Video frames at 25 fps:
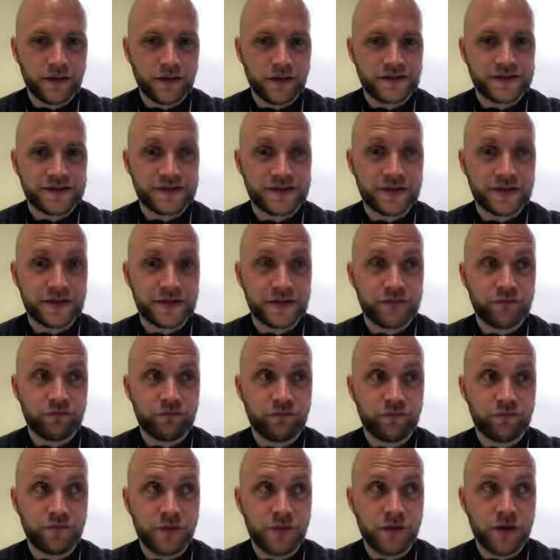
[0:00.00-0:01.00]
to
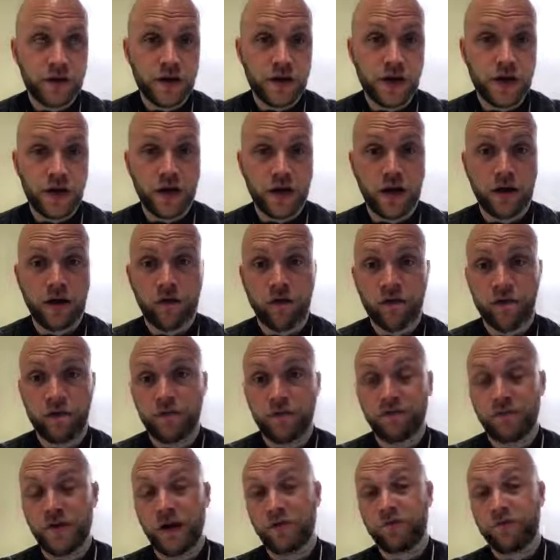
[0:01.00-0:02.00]

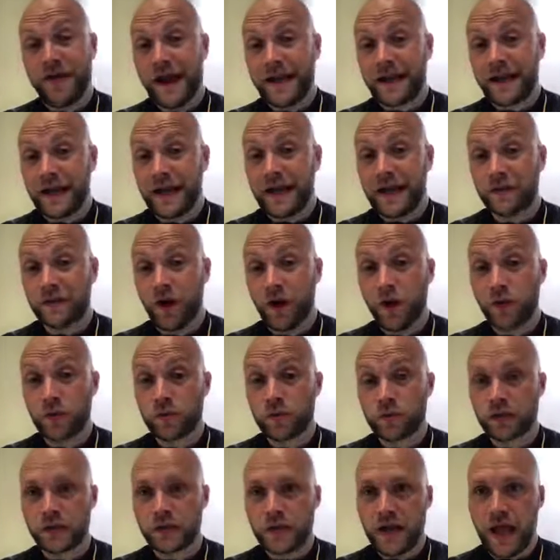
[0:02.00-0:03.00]
eradicate
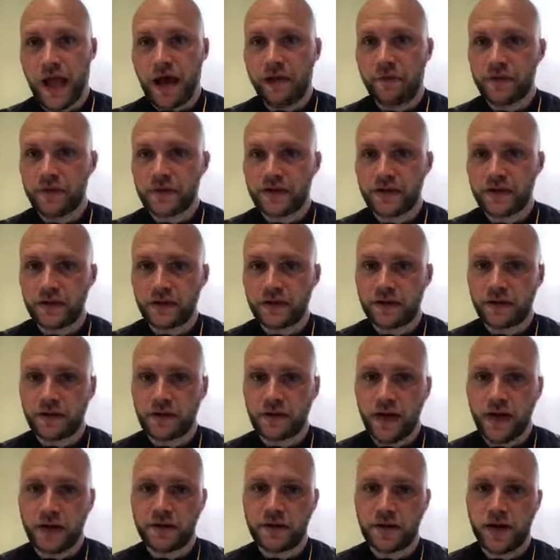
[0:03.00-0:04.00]
those errors
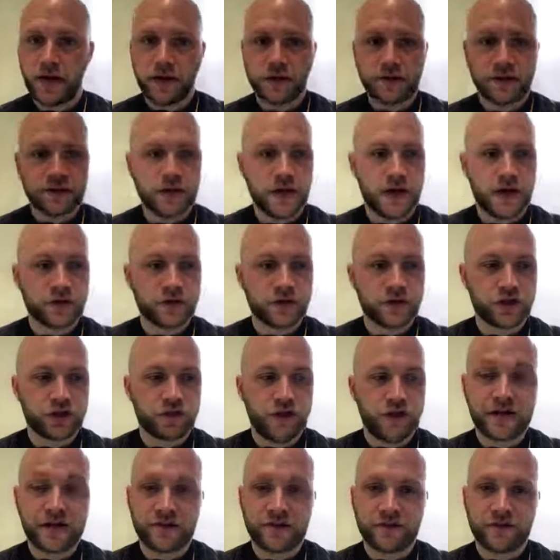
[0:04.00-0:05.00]
and
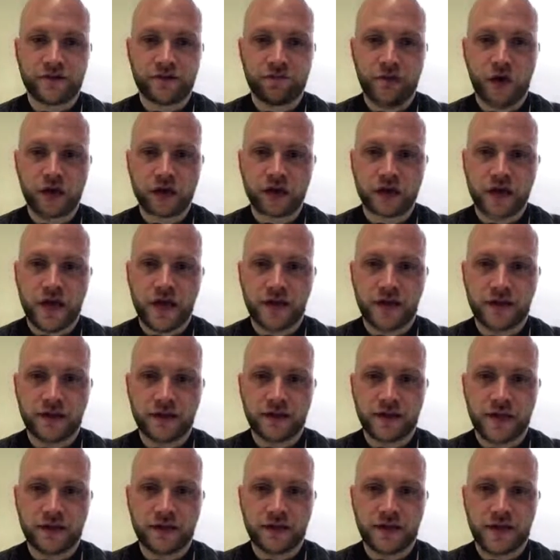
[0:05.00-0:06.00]
strengths of Rochdale
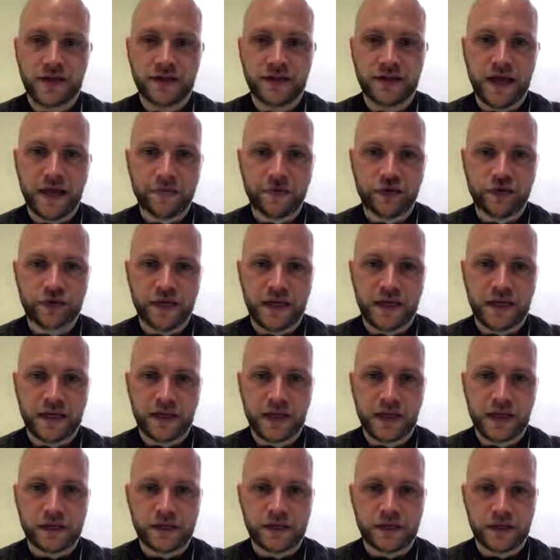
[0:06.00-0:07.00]
that they demonstrated
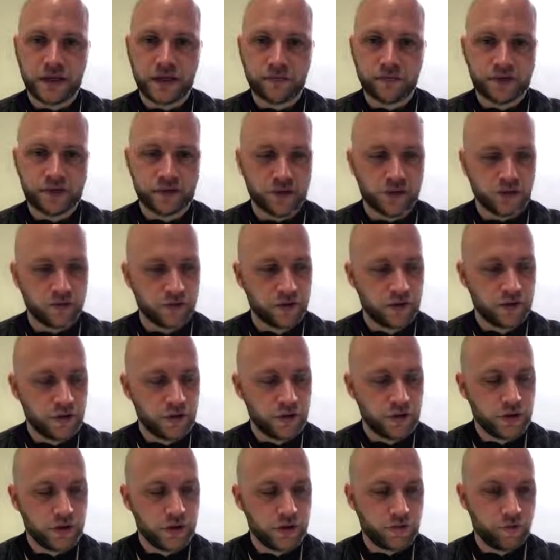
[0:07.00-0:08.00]
last time. So
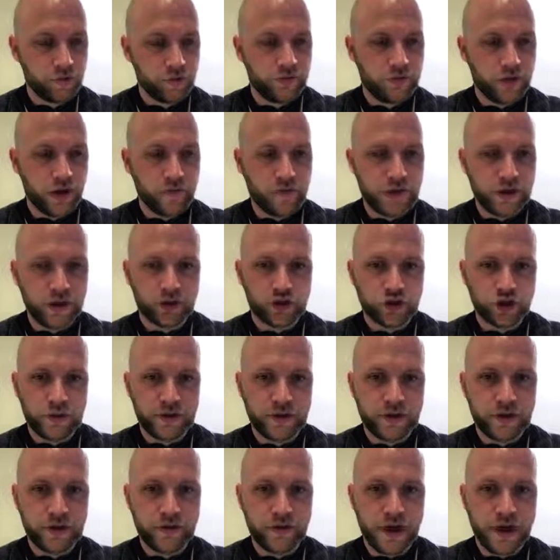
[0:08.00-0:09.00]
we've got to make sure
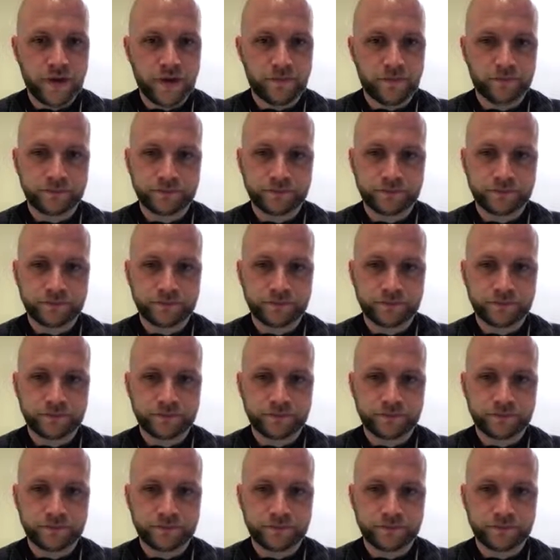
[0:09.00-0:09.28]
we do that.